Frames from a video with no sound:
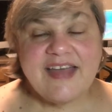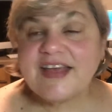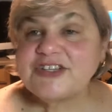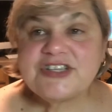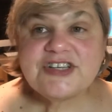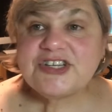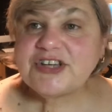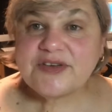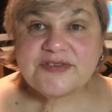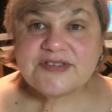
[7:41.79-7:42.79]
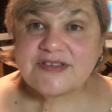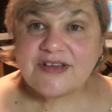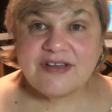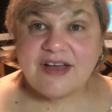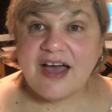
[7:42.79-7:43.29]
That just shows
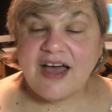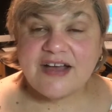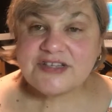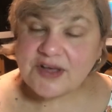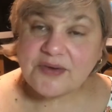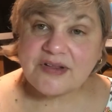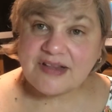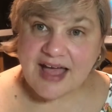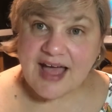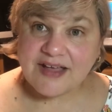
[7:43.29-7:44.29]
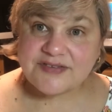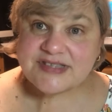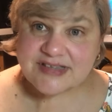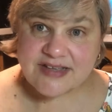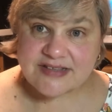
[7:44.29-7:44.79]
a total lack of
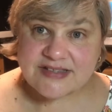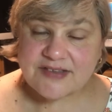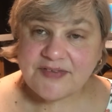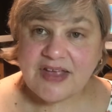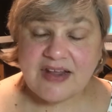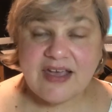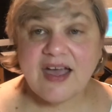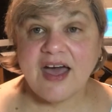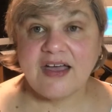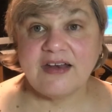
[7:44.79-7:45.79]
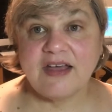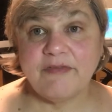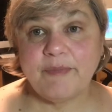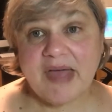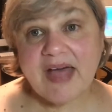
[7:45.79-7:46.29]
sense of any kind
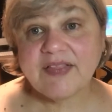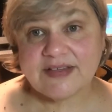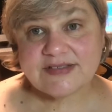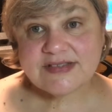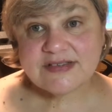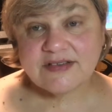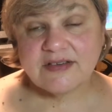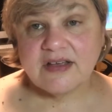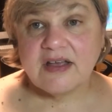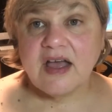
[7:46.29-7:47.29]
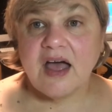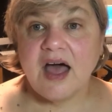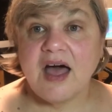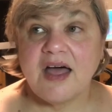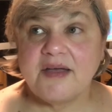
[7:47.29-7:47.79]
of balance.
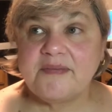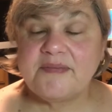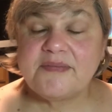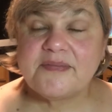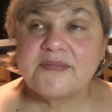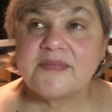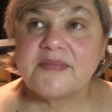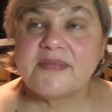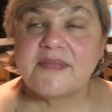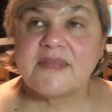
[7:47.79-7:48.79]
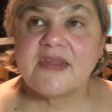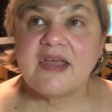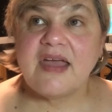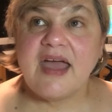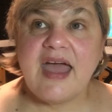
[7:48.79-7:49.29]
And
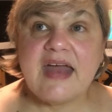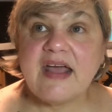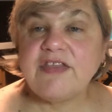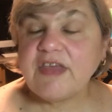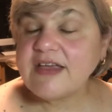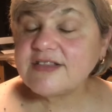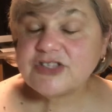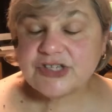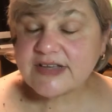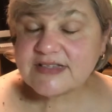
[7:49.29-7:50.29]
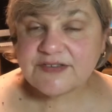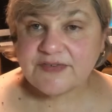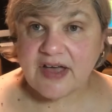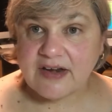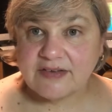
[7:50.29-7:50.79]
I think it's
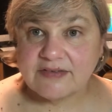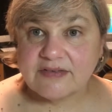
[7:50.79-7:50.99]
justified.